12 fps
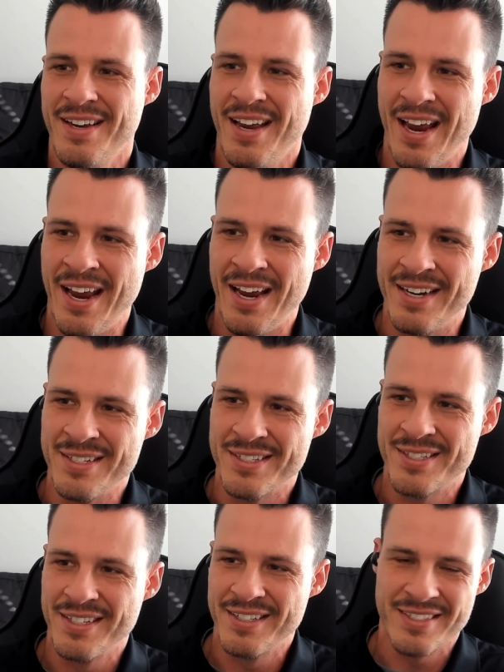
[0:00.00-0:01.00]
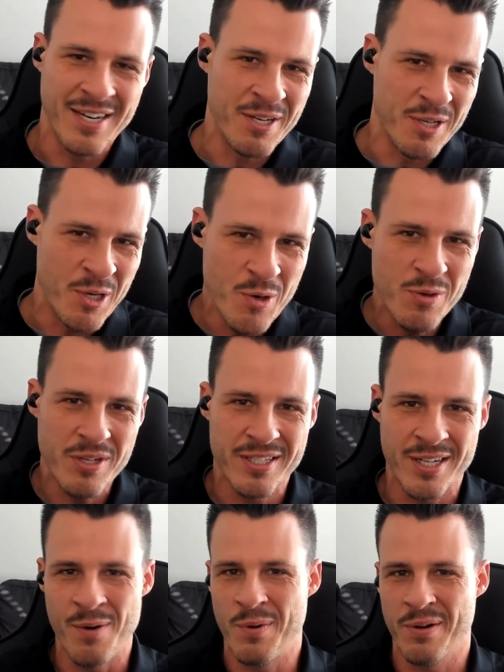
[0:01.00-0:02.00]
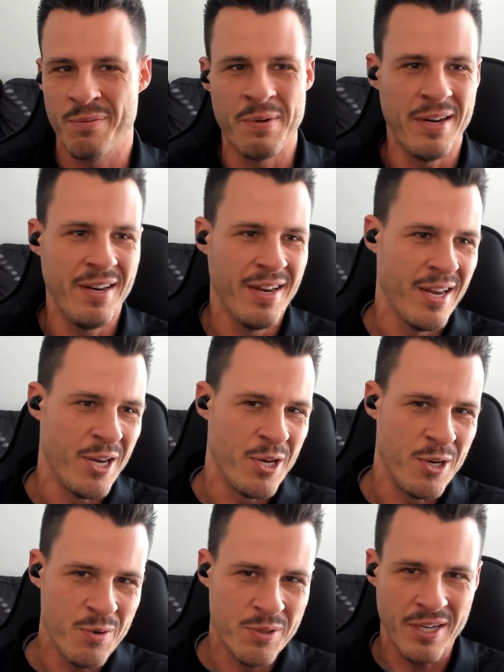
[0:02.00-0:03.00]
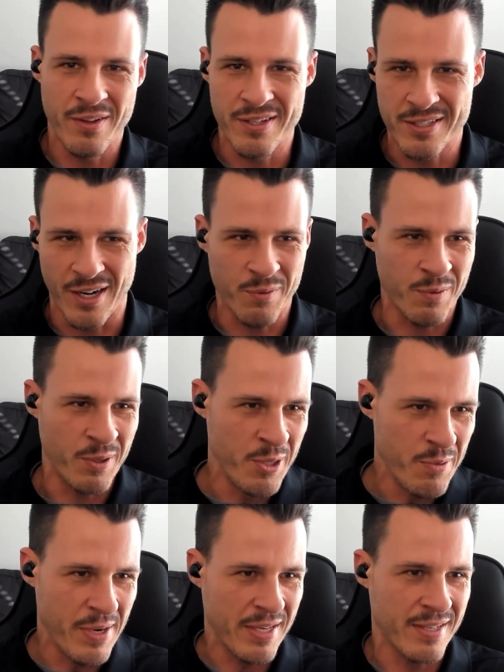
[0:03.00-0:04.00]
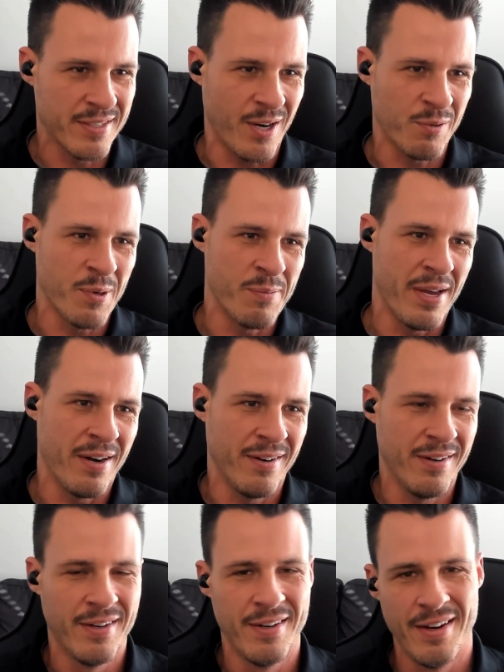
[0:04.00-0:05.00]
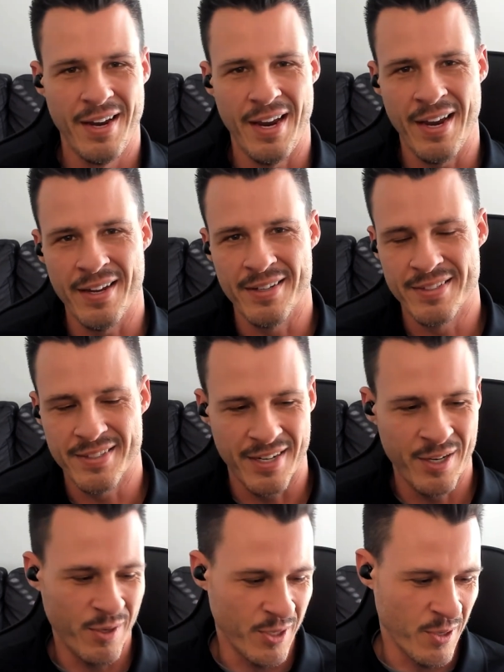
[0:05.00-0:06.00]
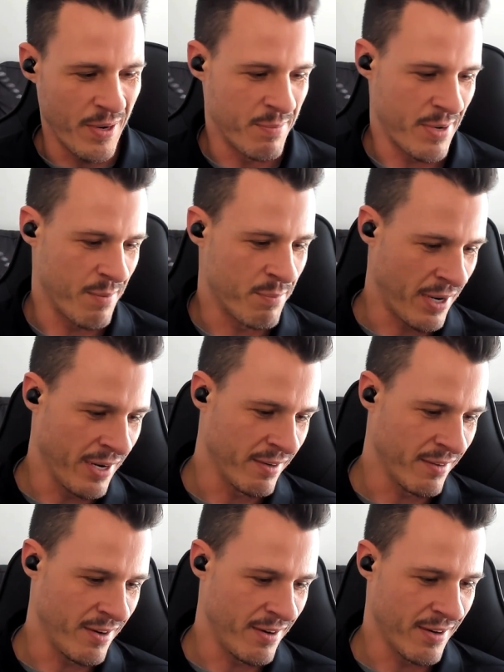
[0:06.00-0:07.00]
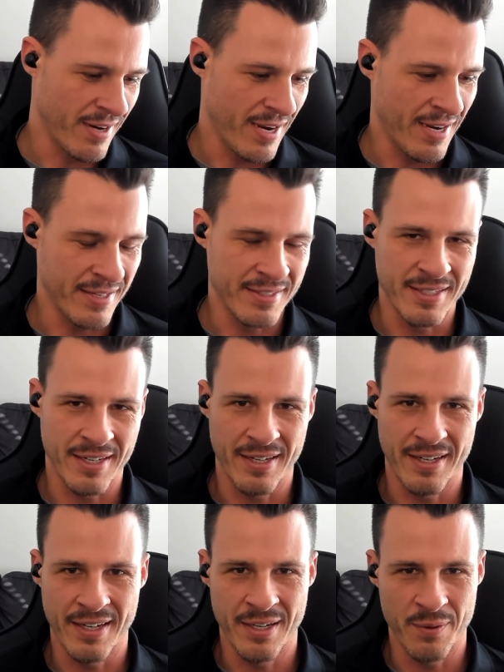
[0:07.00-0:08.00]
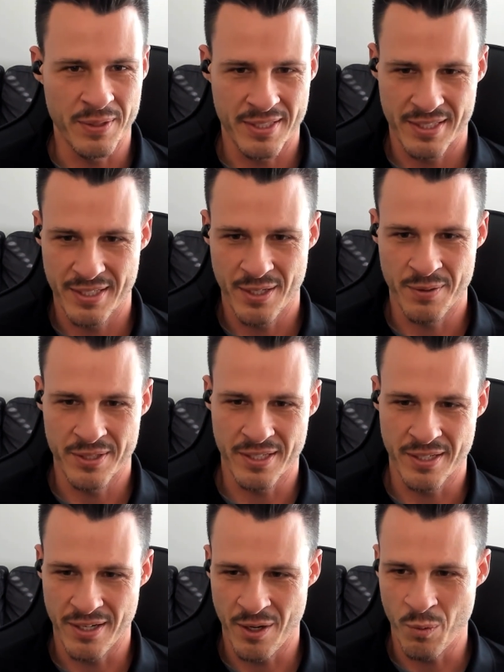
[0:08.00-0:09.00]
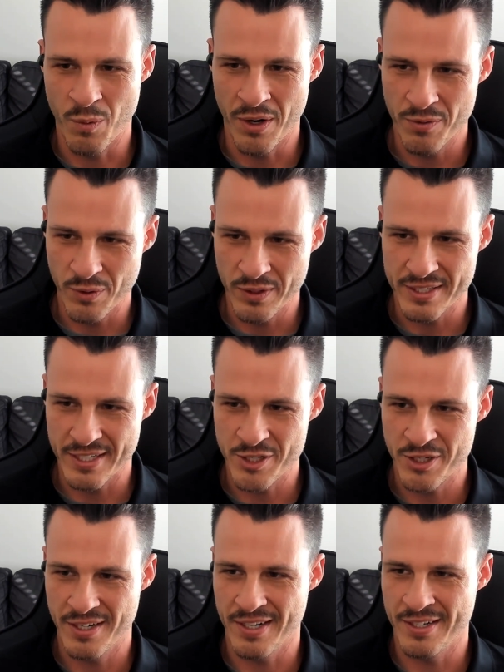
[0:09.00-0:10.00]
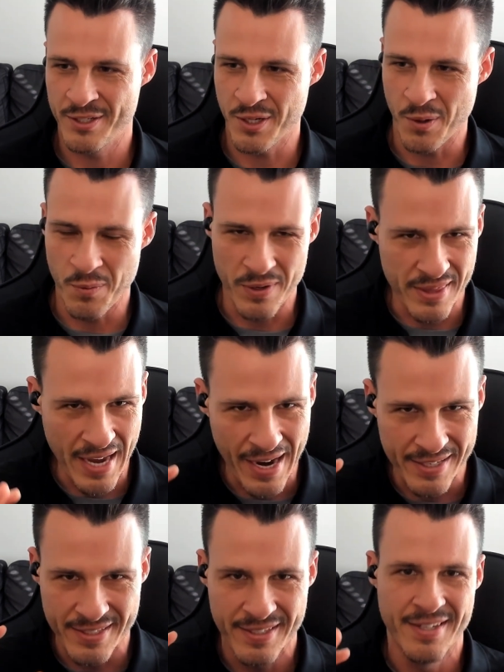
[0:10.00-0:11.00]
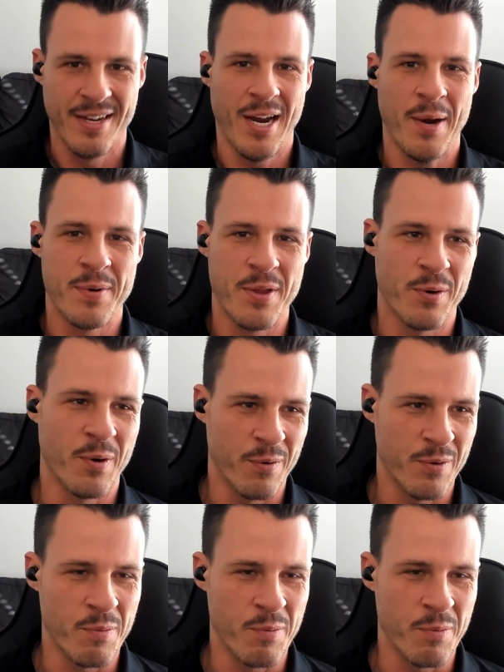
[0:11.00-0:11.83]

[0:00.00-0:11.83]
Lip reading: and said, you just come work for me. You sell the software. You make the software better. And a year ago, I brought Brian along, and it was a wonderful decision. And so with that, I'm going to throw it over to